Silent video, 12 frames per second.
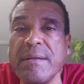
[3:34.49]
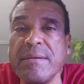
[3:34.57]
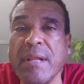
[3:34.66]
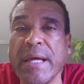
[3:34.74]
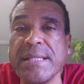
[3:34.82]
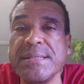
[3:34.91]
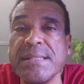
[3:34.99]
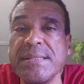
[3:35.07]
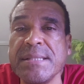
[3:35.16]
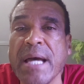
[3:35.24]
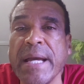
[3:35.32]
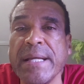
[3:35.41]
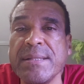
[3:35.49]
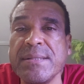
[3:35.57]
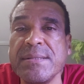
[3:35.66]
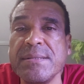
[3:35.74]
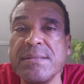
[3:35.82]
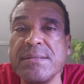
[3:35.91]
legacy science
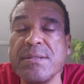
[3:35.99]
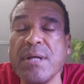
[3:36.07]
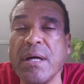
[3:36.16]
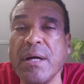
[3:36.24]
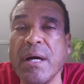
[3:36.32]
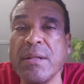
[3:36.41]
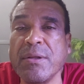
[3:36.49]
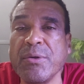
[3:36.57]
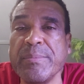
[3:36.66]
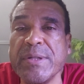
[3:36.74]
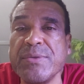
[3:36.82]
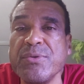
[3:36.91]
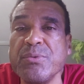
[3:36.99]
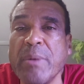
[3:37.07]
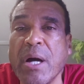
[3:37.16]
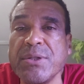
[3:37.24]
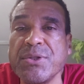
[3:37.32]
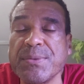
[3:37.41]
uh, a little bit too
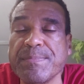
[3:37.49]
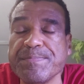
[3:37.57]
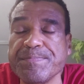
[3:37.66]
much.